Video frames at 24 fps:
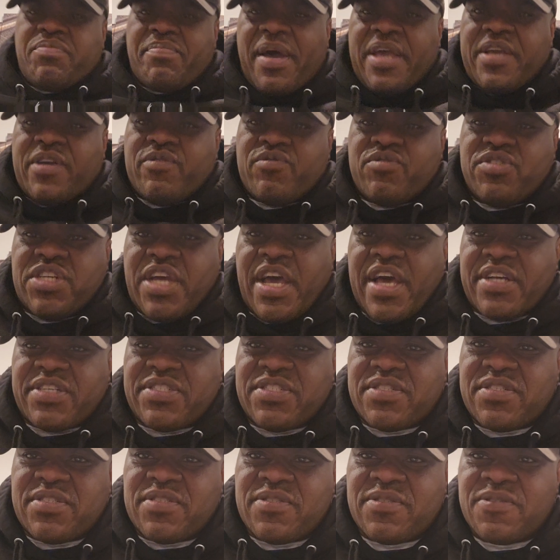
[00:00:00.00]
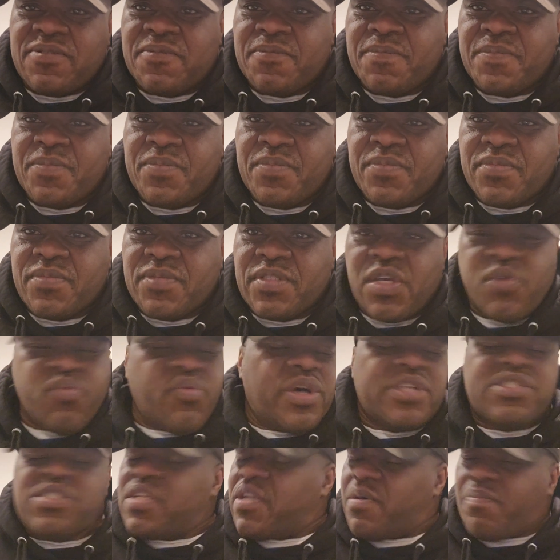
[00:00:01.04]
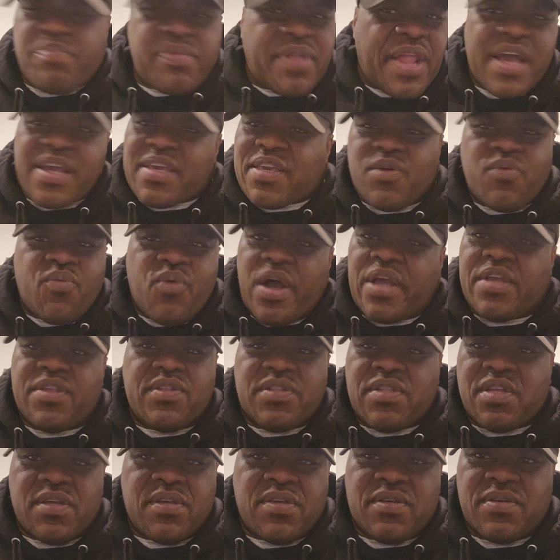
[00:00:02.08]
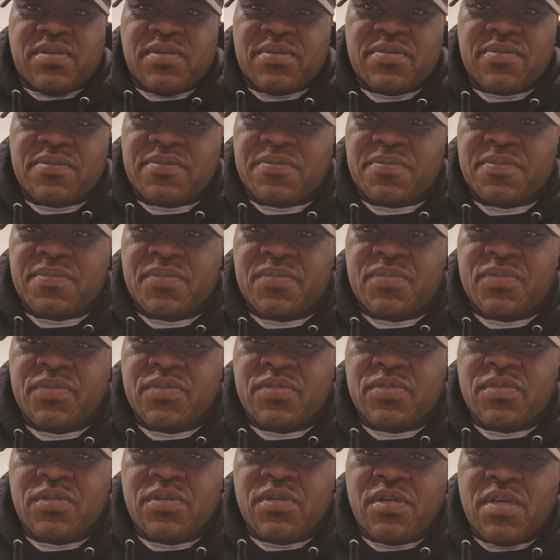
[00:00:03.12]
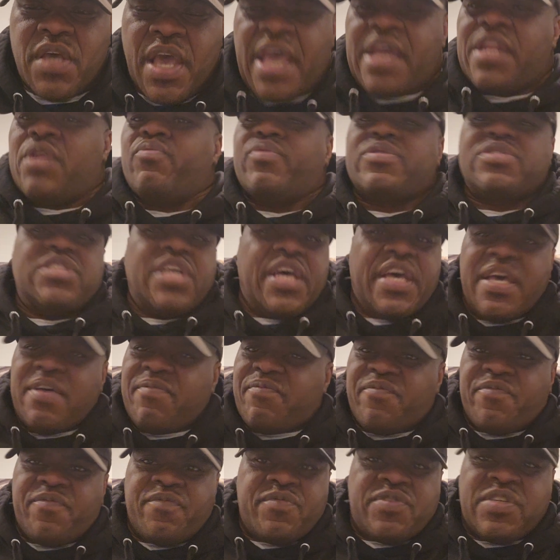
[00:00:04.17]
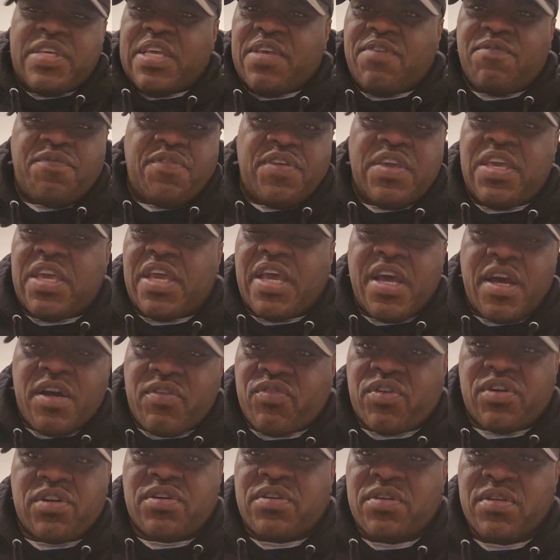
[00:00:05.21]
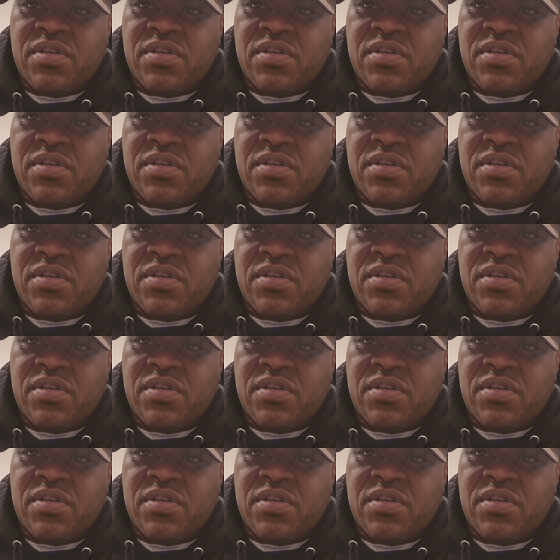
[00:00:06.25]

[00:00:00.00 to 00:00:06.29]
Michael Jackson. It wasn't a black and white thing. And it was the MTV era.